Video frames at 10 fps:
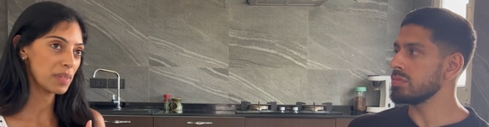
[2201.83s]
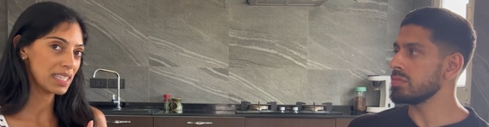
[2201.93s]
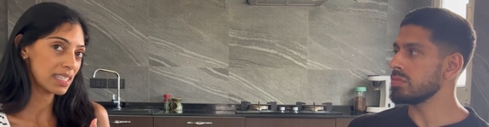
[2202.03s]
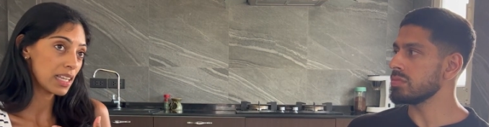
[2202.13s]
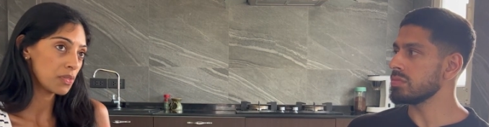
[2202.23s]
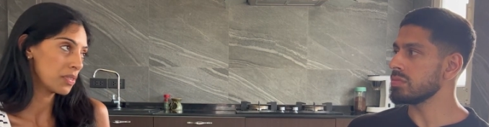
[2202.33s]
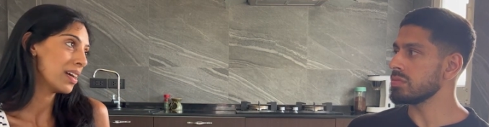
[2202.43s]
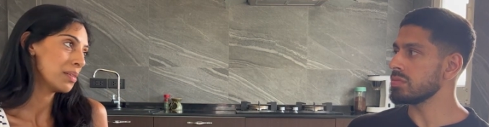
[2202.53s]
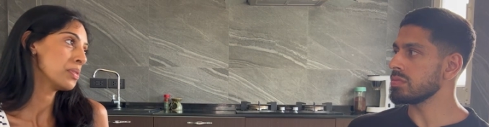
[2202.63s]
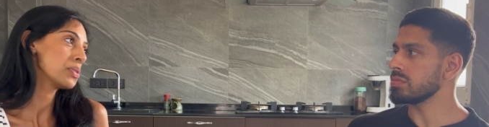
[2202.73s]
Speaker 1: me, it's a self
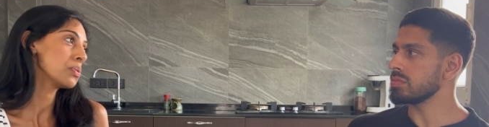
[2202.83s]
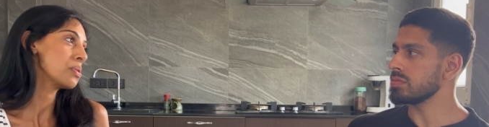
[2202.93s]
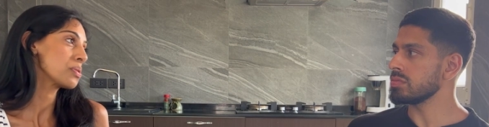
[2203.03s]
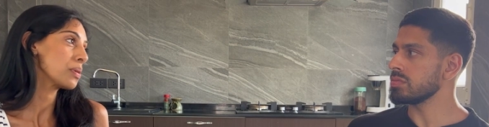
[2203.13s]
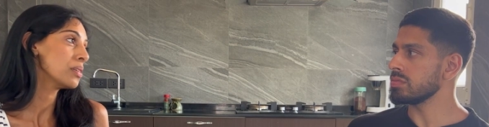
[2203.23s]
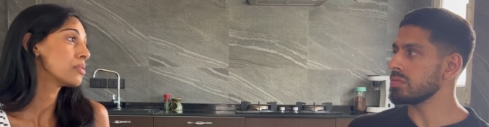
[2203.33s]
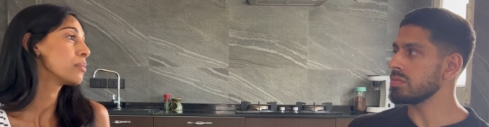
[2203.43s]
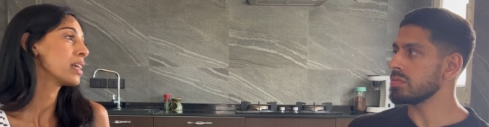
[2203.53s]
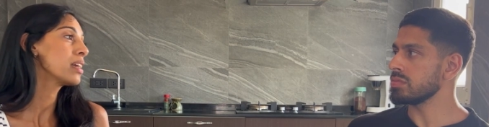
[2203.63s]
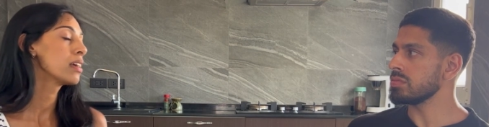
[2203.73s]
development tool as well for
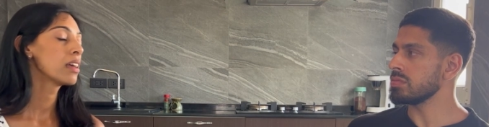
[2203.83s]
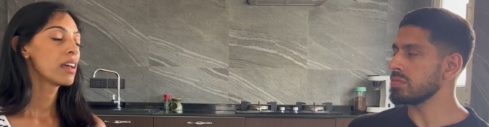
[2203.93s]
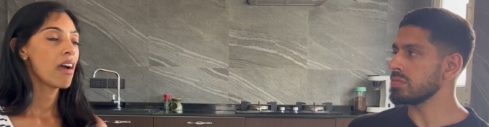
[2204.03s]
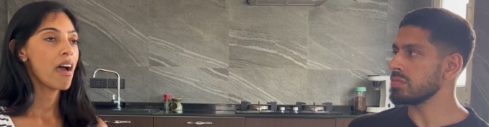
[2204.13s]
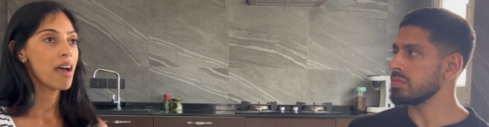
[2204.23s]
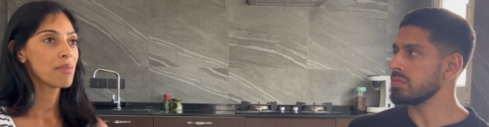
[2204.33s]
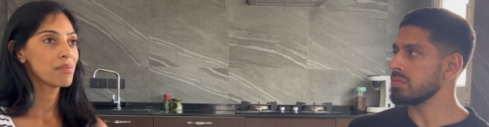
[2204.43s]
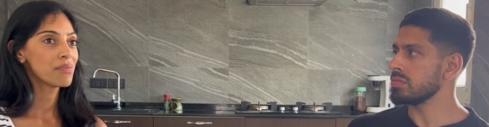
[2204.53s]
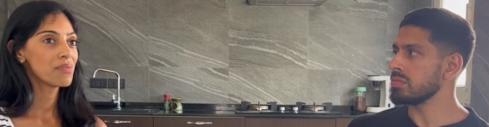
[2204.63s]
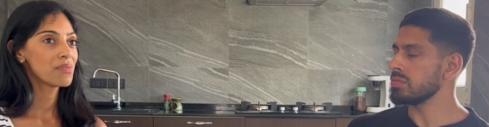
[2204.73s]
me.
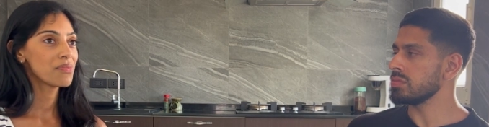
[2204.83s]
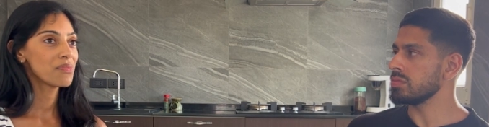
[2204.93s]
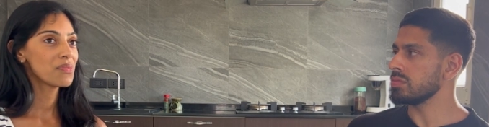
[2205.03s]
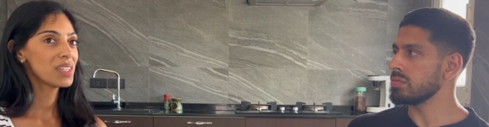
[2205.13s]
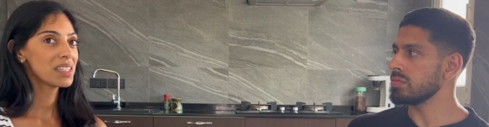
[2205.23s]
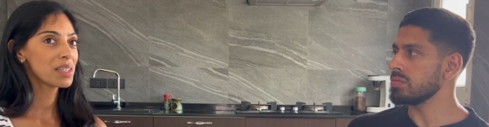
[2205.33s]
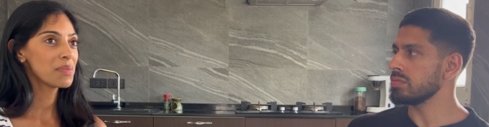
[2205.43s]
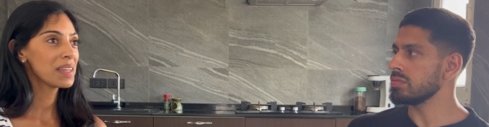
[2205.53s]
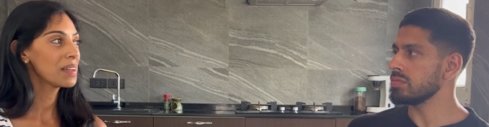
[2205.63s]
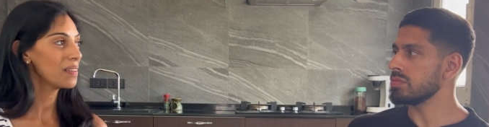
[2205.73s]
Um, so, yeah,
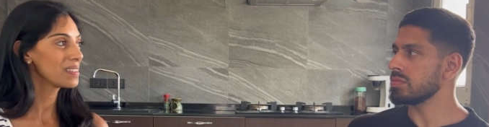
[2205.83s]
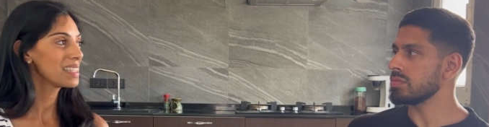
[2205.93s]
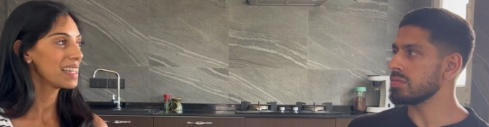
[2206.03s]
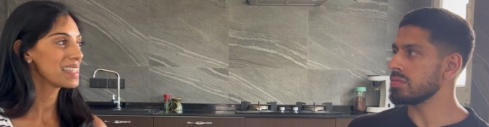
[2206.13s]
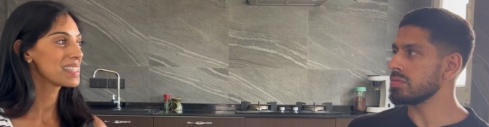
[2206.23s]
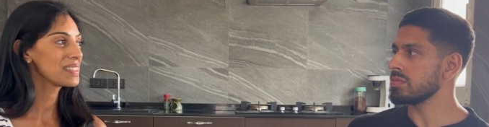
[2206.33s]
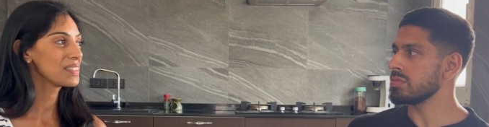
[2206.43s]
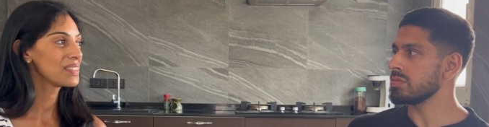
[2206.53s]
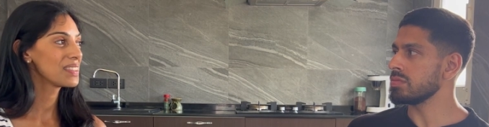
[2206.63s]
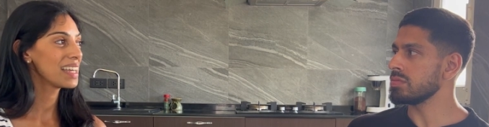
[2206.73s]
something along the lines
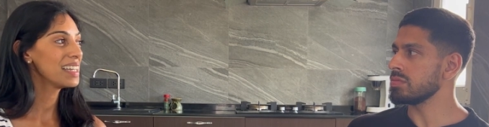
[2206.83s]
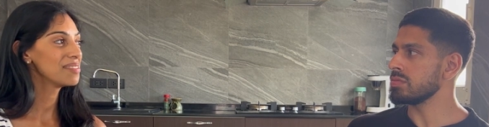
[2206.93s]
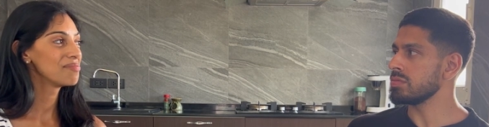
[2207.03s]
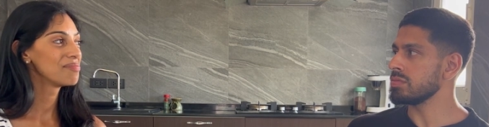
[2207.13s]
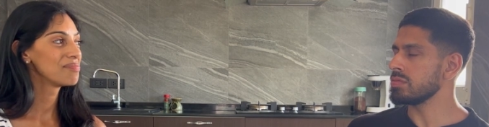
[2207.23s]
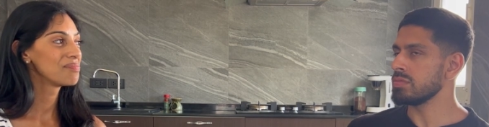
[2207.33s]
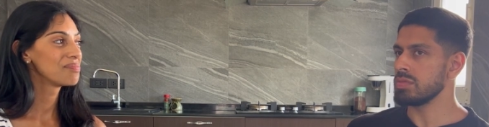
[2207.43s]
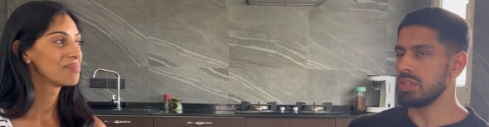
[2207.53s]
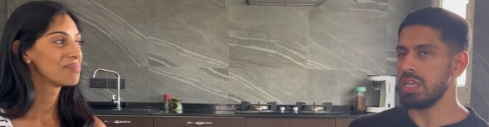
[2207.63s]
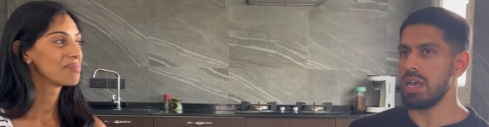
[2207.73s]
of that.
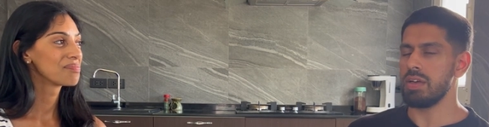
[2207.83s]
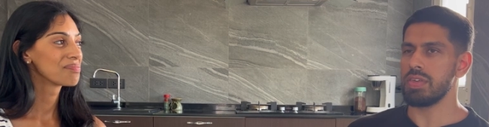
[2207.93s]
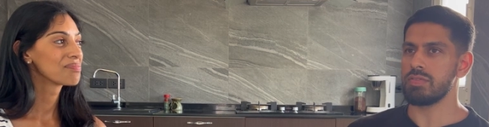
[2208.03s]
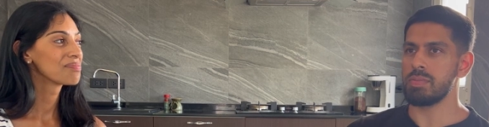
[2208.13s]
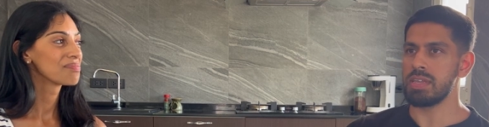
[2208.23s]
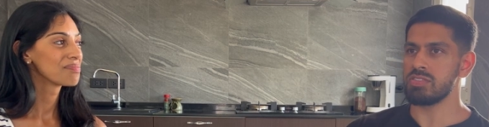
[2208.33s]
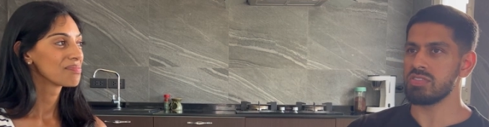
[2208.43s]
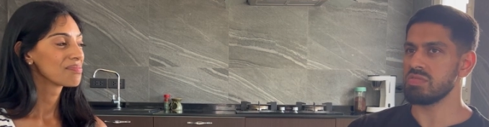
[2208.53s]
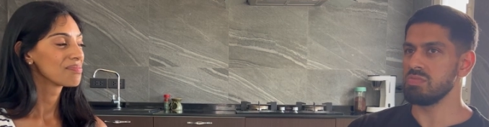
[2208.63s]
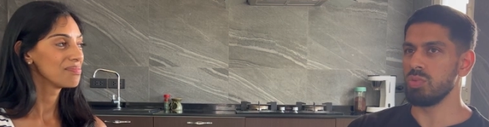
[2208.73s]
Speaker 2: Yeah, I think for me, it's
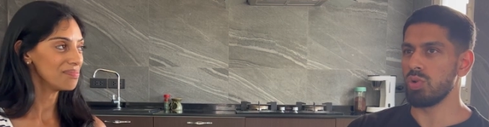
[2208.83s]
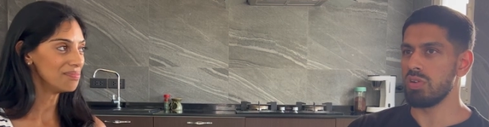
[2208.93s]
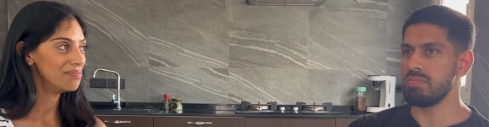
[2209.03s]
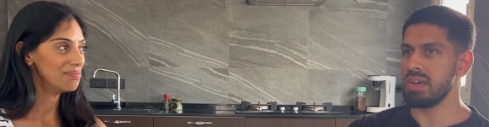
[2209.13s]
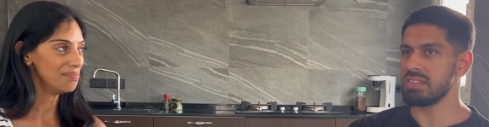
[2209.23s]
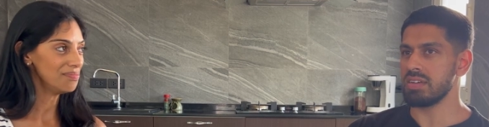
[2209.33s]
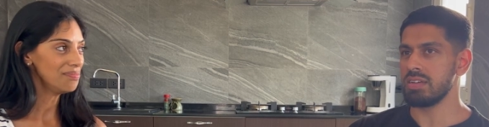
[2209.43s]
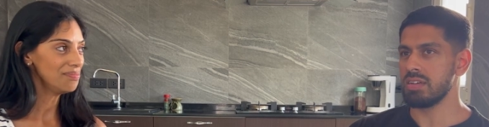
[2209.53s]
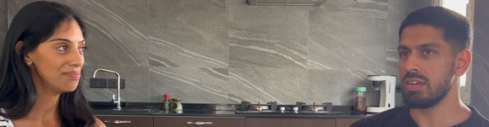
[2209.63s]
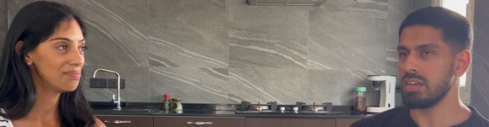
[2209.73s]
just more and better.
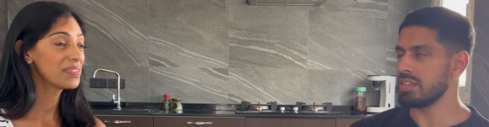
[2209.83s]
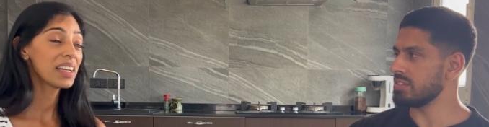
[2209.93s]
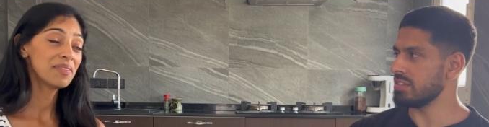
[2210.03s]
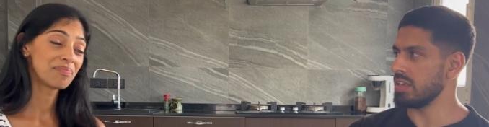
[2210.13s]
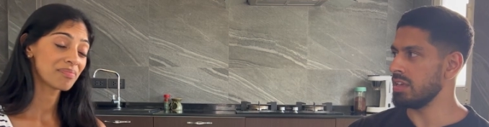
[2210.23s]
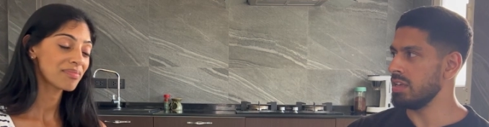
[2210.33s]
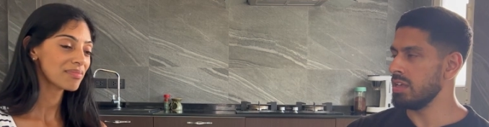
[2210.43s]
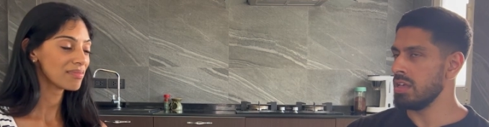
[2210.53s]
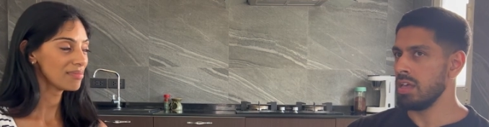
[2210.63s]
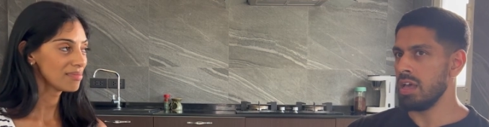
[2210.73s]
Just yeah. think.
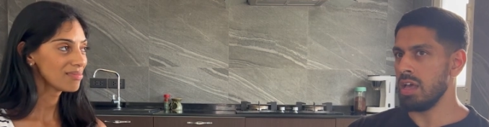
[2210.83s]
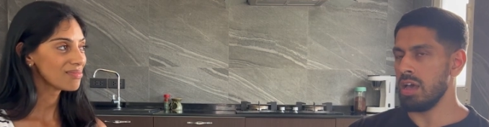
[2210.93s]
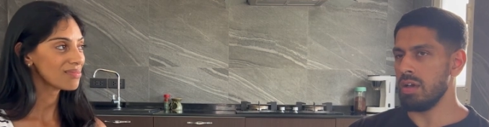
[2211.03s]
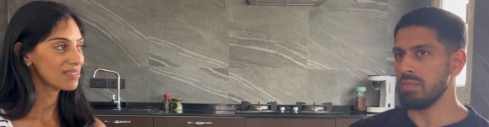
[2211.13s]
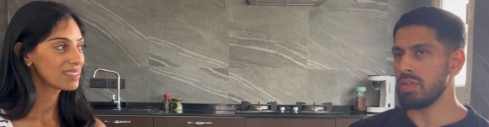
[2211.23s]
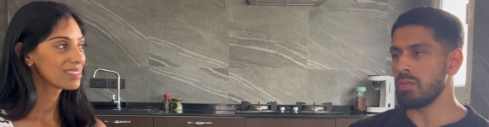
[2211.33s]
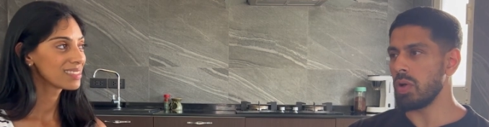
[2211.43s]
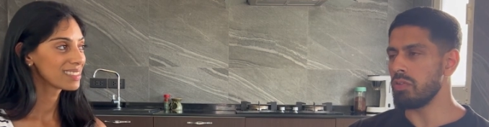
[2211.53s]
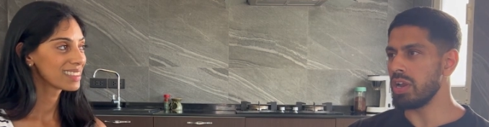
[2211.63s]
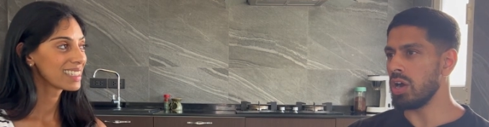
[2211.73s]
Uh, I've
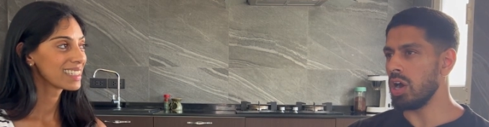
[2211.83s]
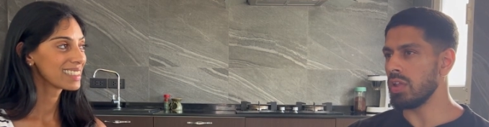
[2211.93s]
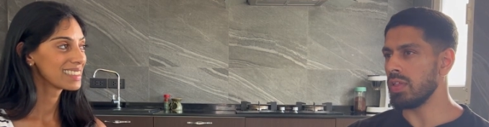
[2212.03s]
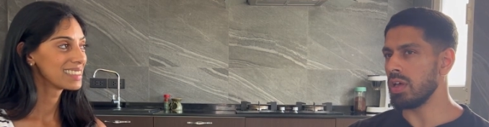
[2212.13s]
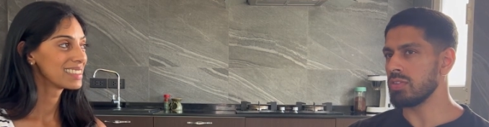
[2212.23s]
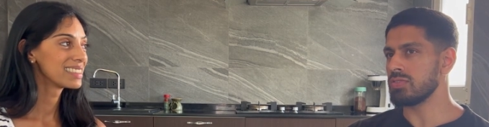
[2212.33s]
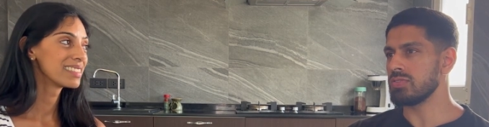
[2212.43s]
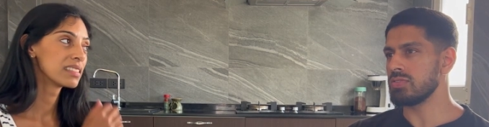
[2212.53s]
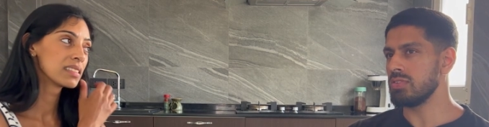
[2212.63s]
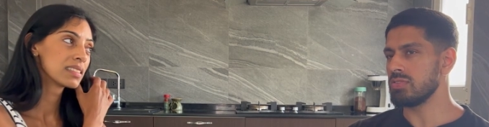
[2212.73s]
worked really hard in the
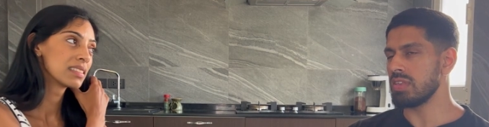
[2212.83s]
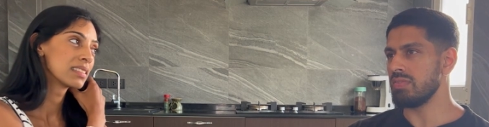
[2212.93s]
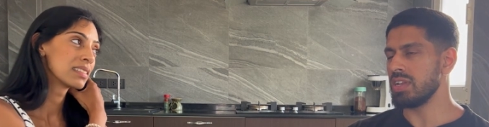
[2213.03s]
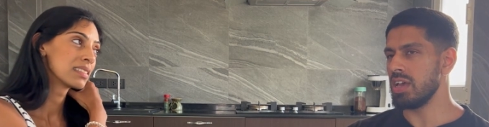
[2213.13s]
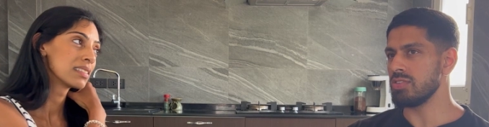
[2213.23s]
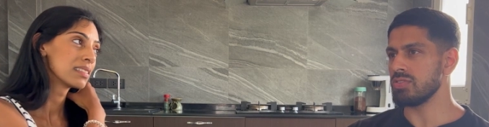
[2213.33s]
last seven years or